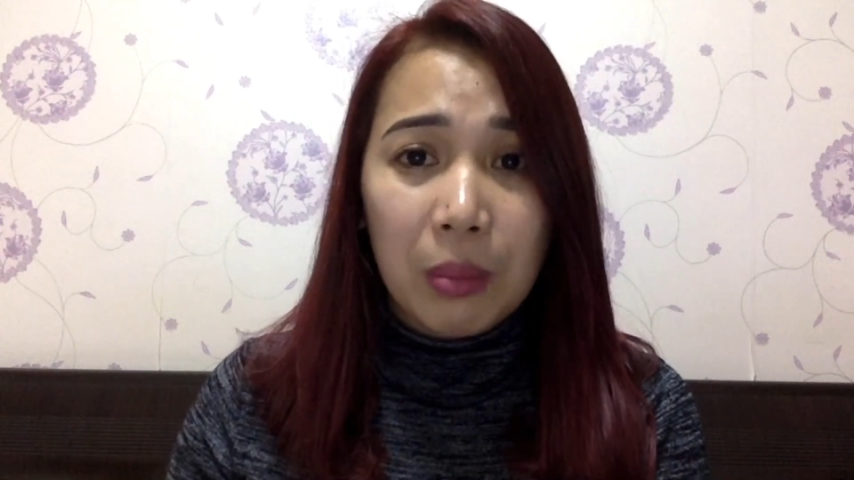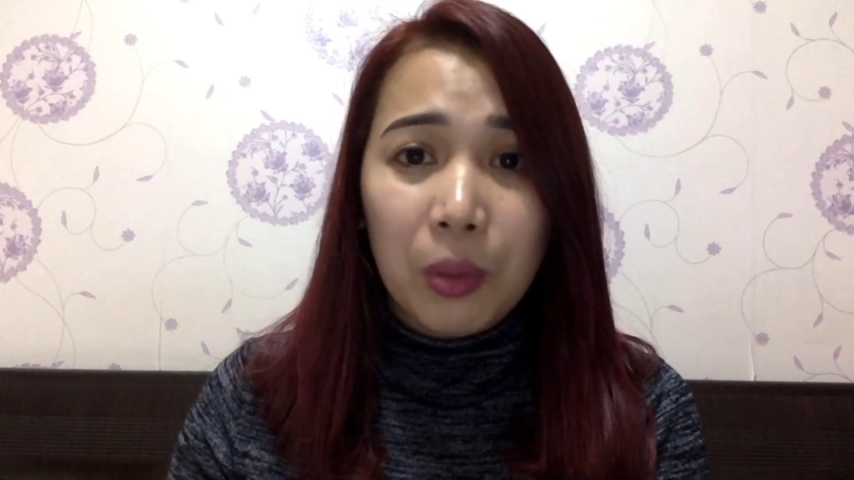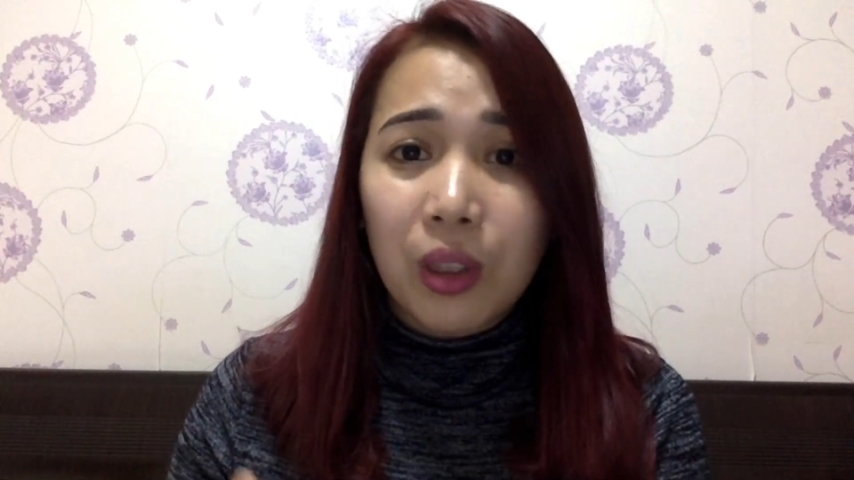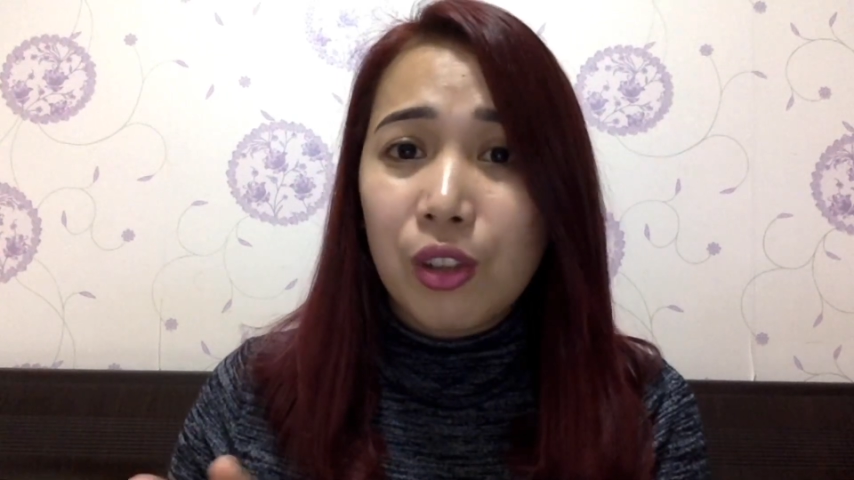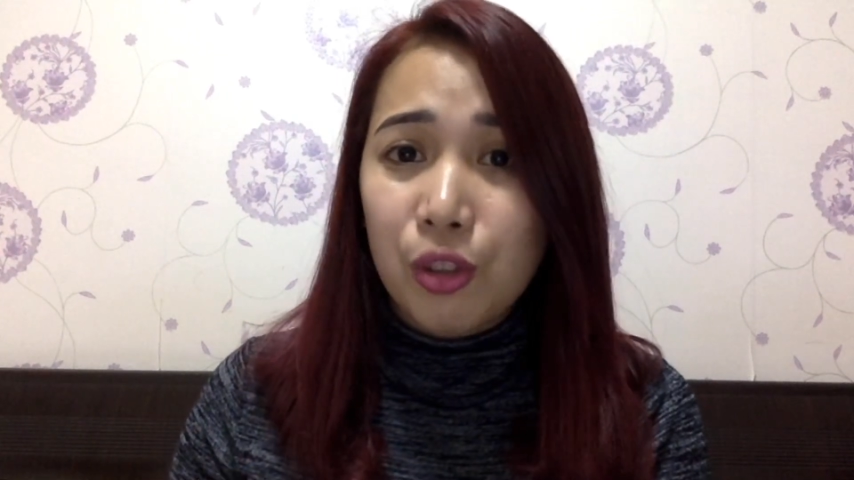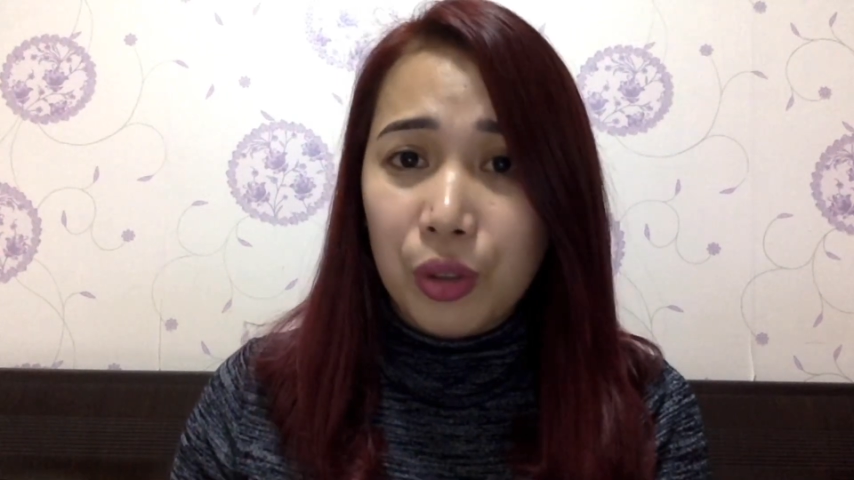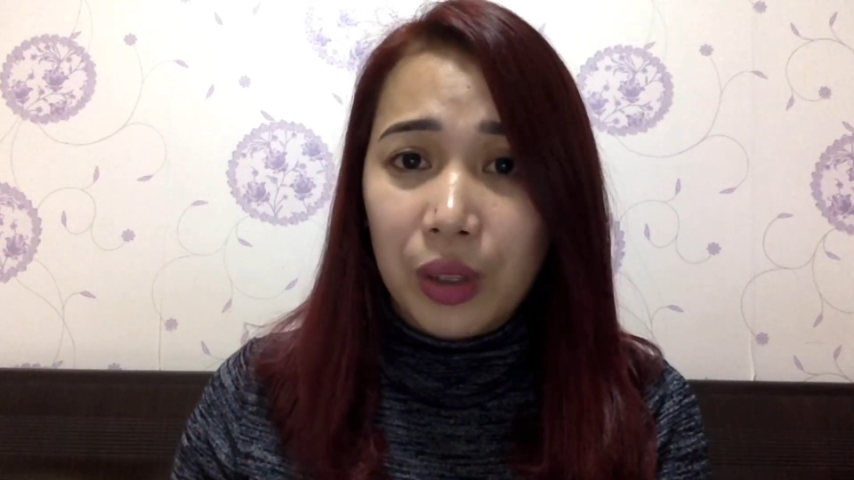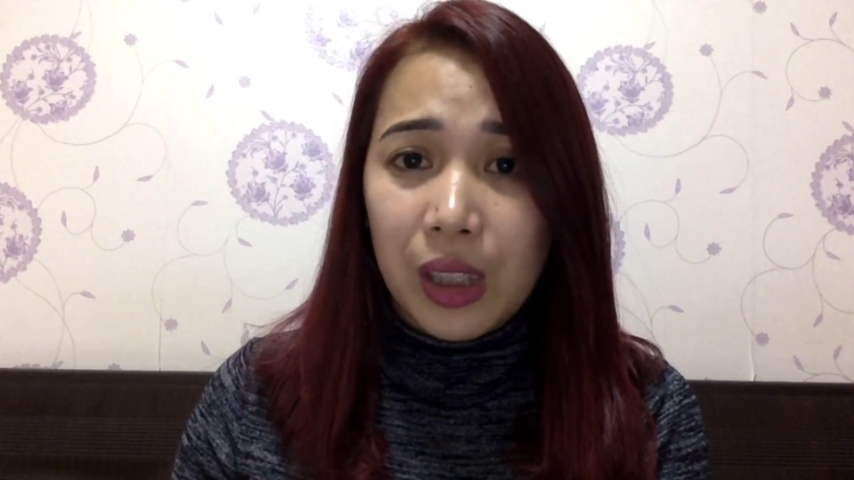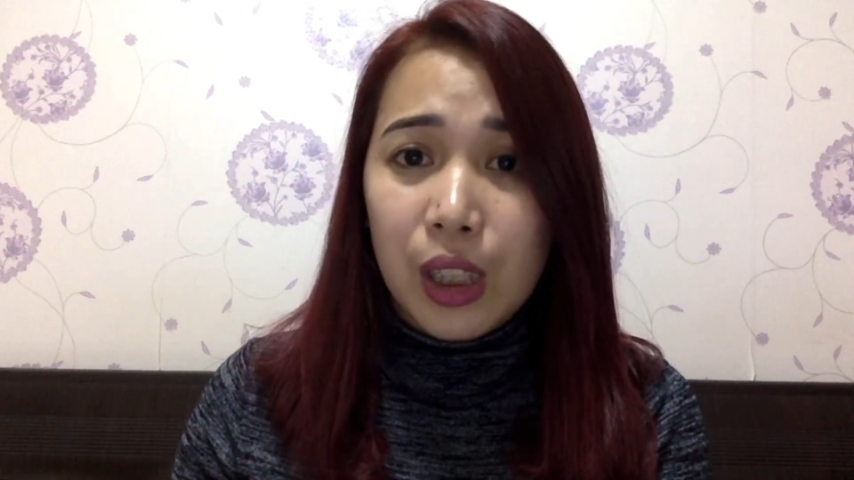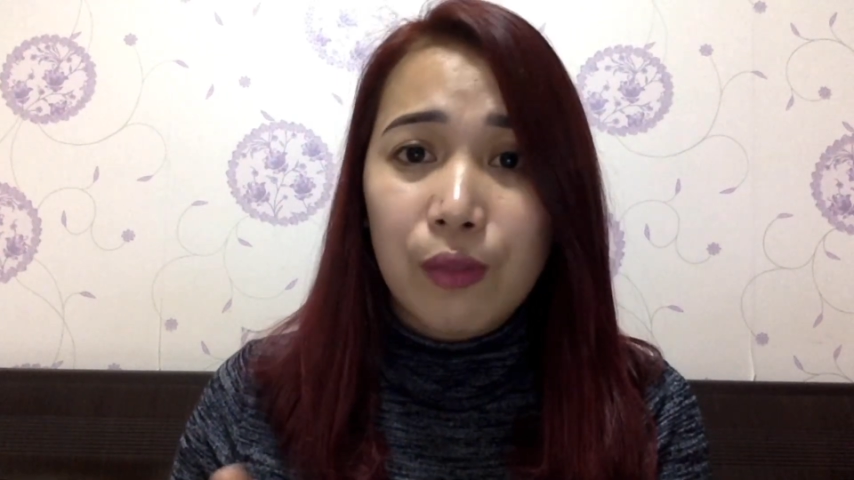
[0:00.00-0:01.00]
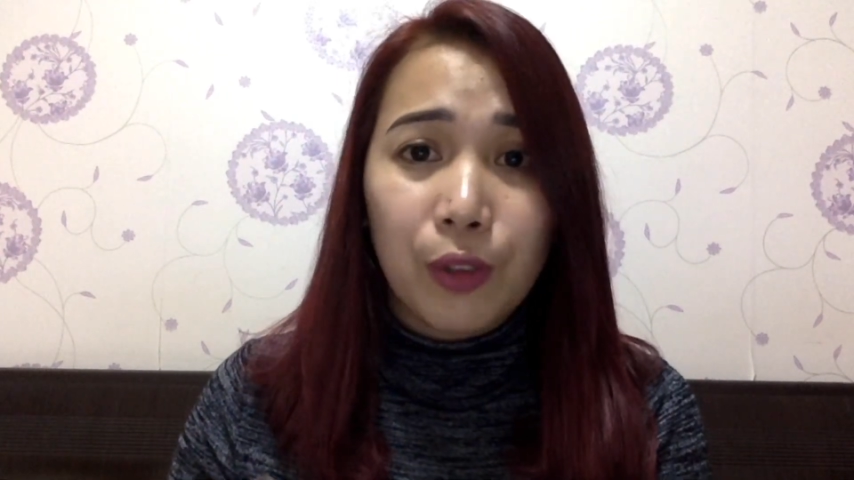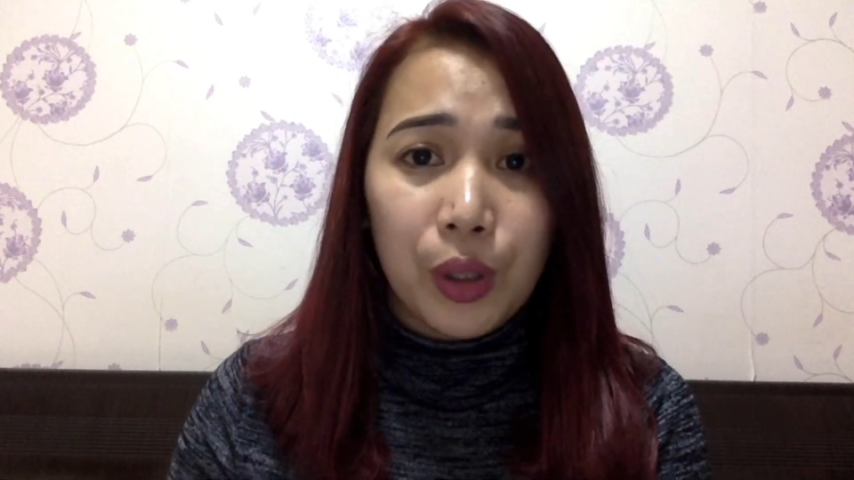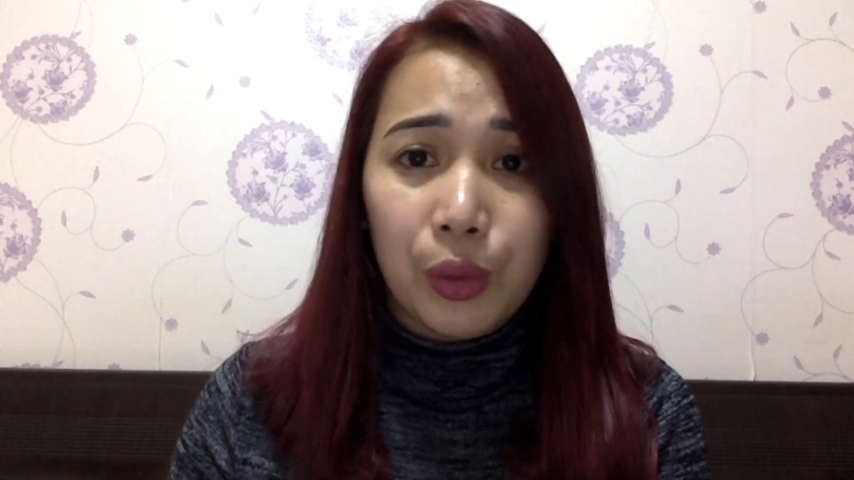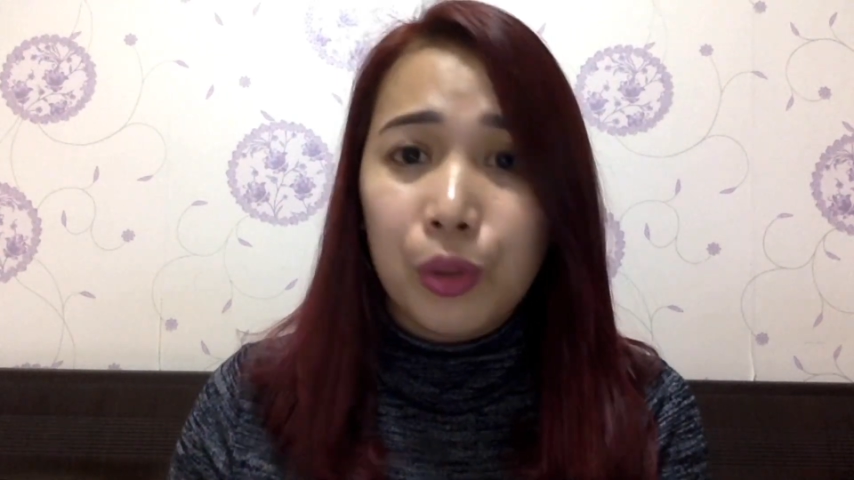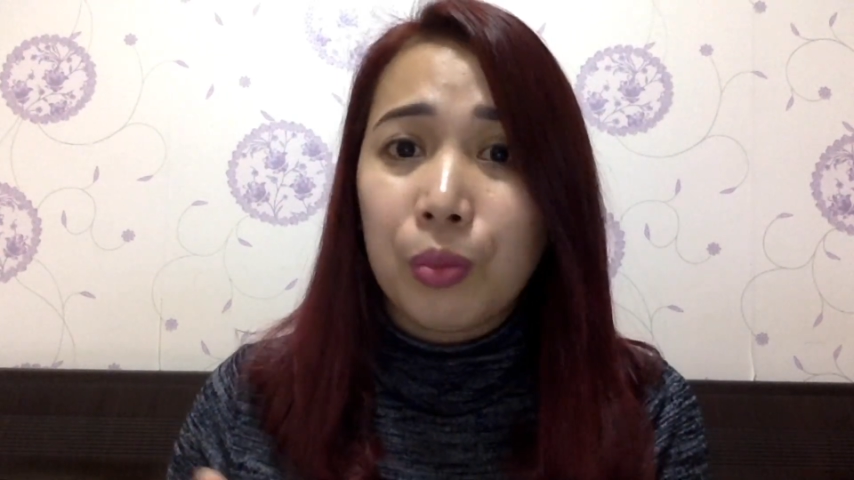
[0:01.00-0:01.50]
insurance for you
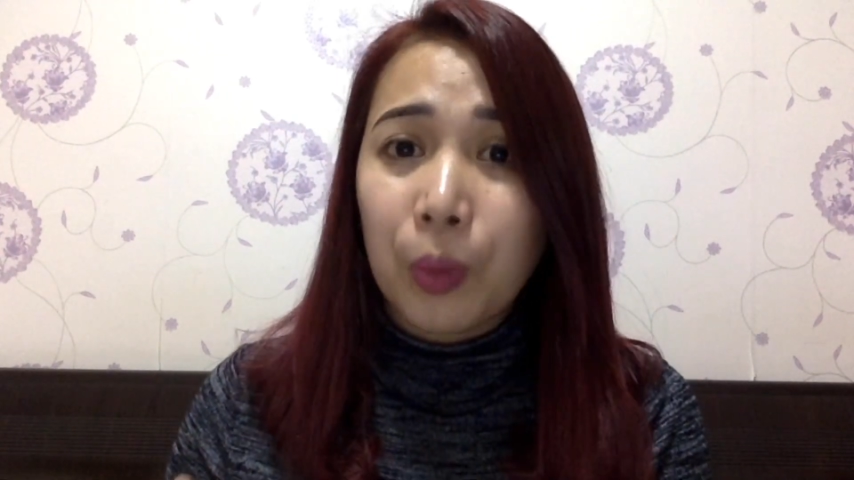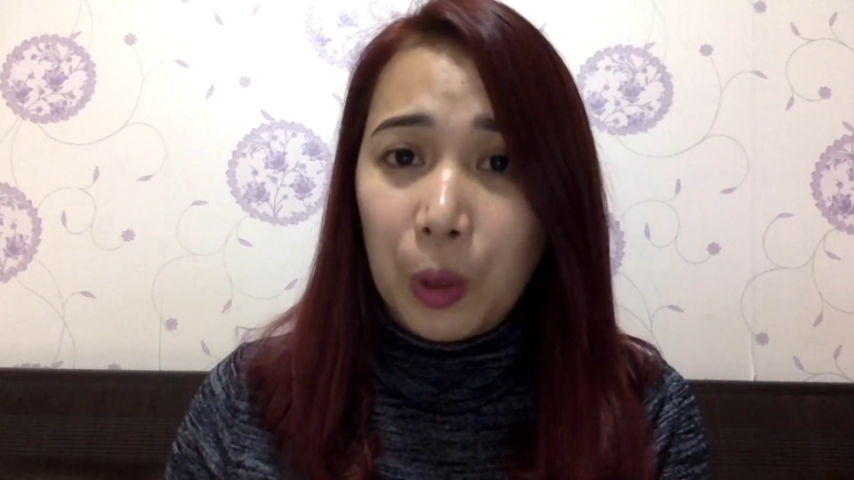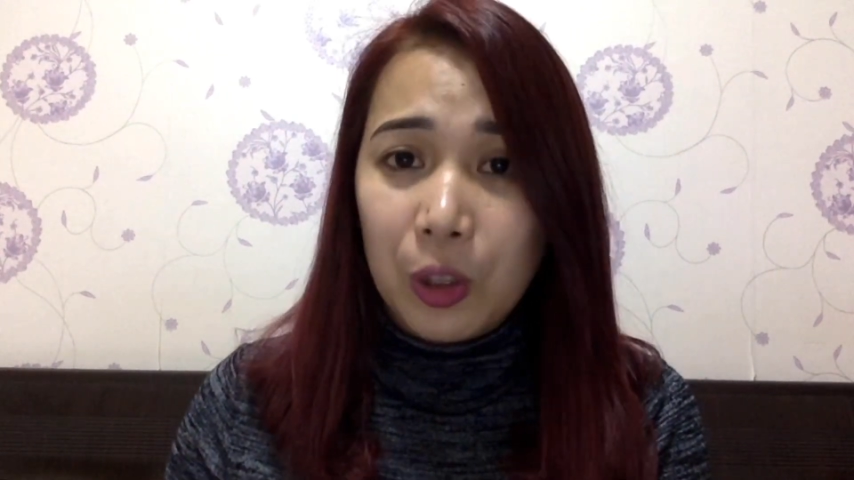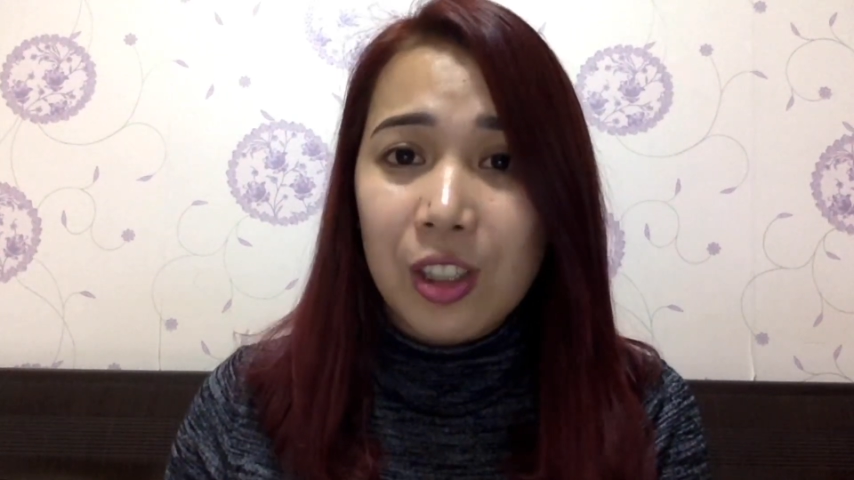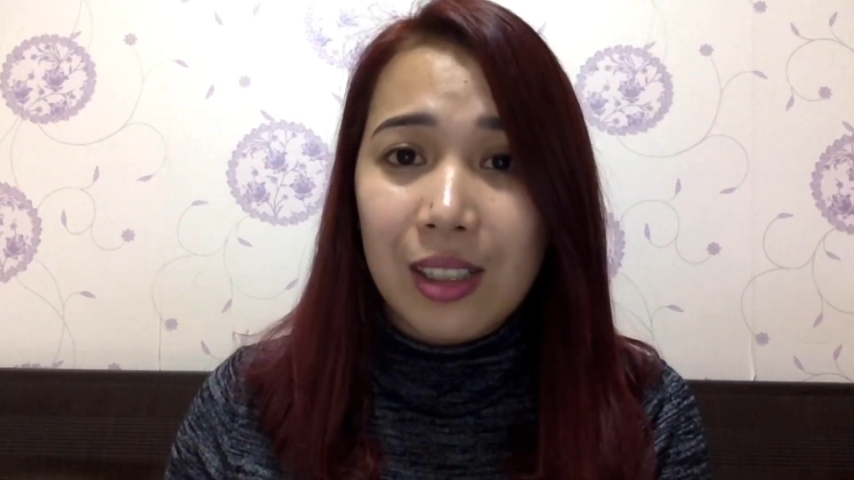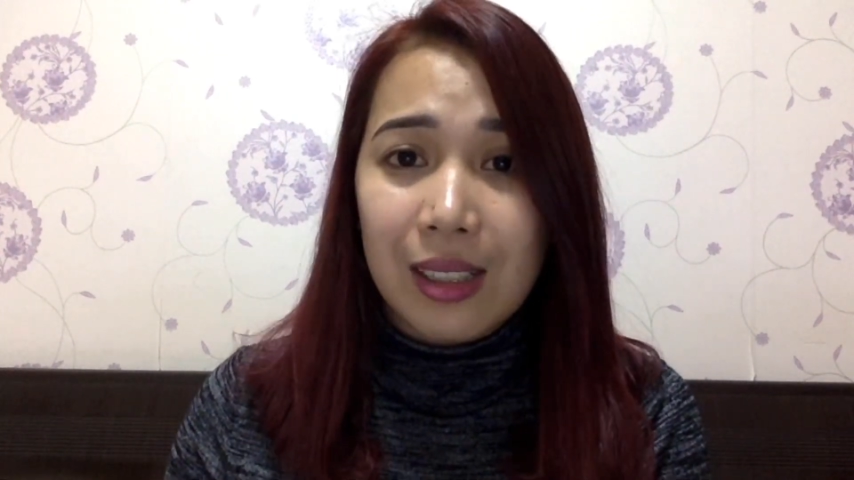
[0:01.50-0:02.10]
to purchase.